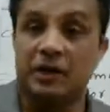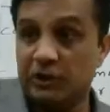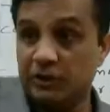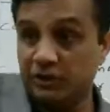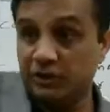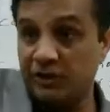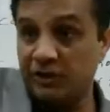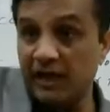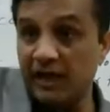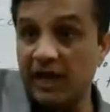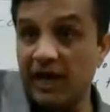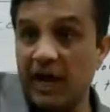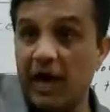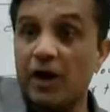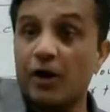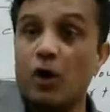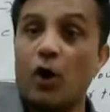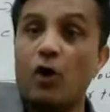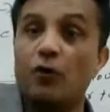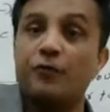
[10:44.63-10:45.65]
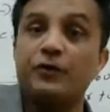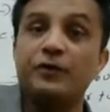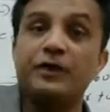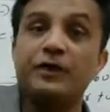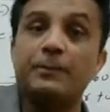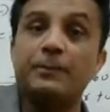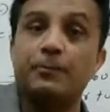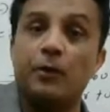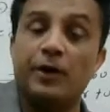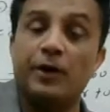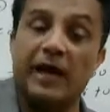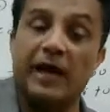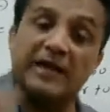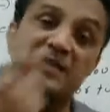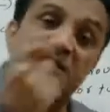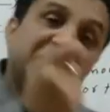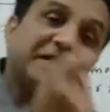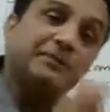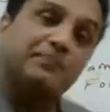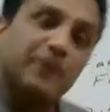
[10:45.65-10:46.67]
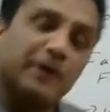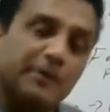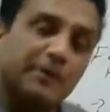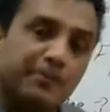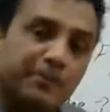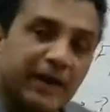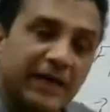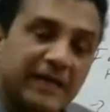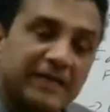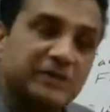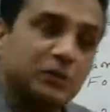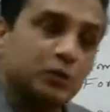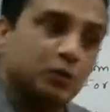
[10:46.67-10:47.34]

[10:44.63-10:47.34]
They are offering their product at cheaper price to